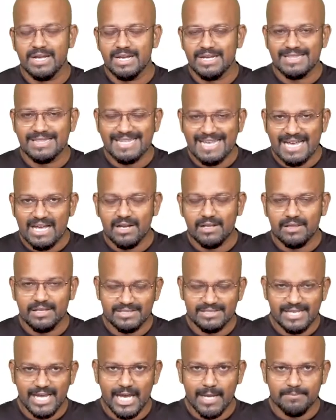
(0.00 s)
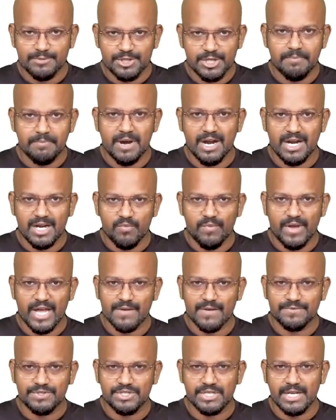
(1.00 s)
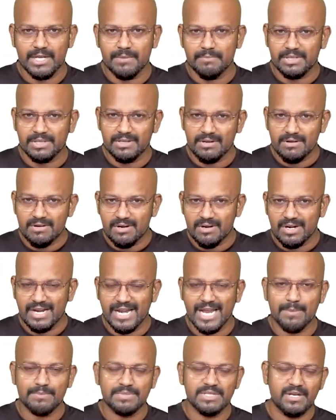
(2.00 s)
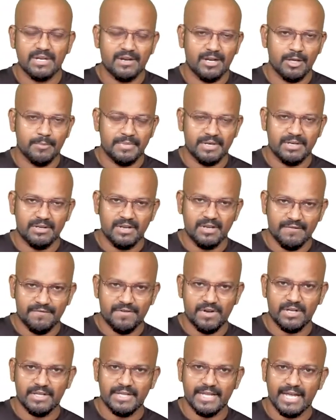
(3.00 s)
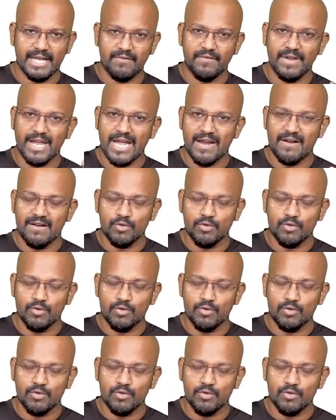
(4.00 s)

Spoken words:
There, the same gepant we have seen, but the drug names are a little bit different there. We had